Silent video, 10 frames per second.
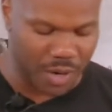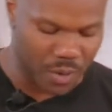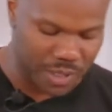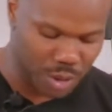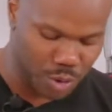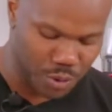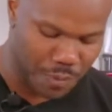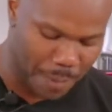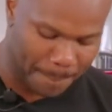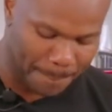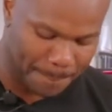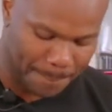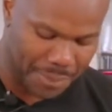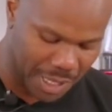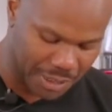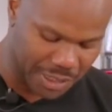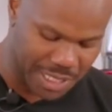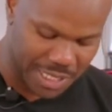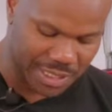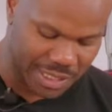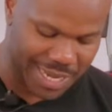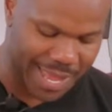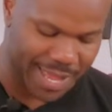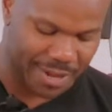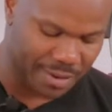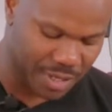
going to punch this down.